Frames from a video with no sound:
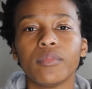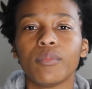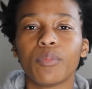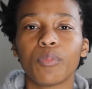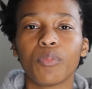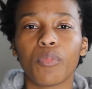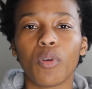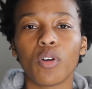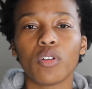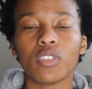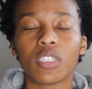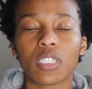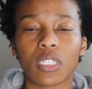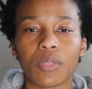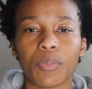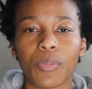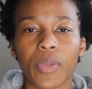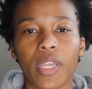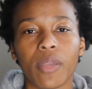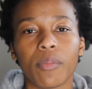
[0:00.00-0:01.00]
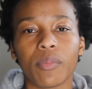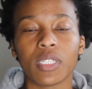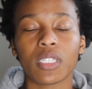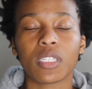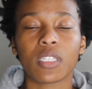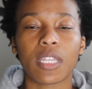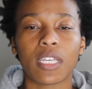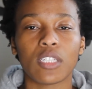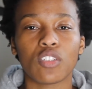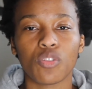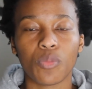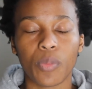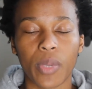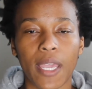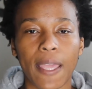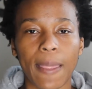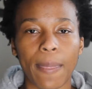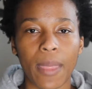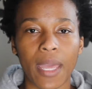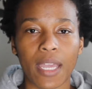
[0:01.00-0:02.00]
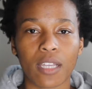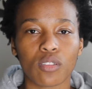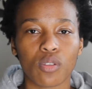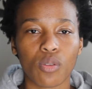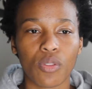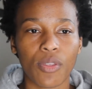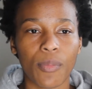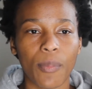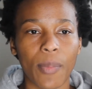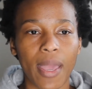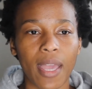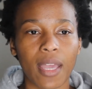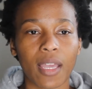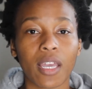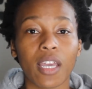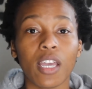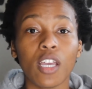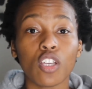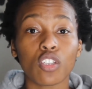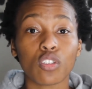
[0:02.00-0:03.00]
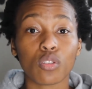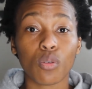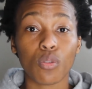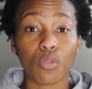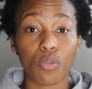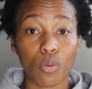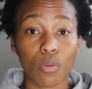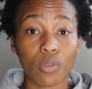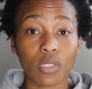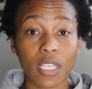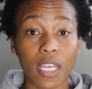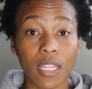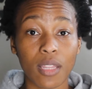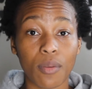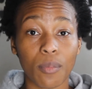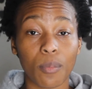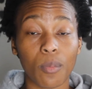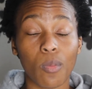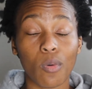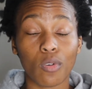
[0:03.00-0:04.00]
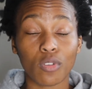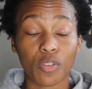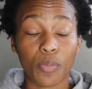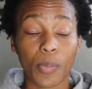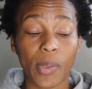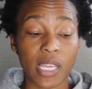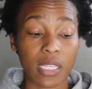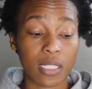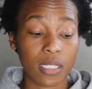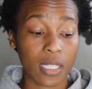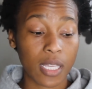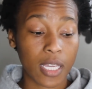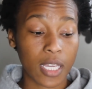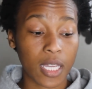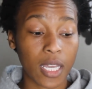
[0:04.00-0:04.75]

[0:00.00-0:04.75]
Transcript: bond repayment that you pay back to the bank. So those are the most basic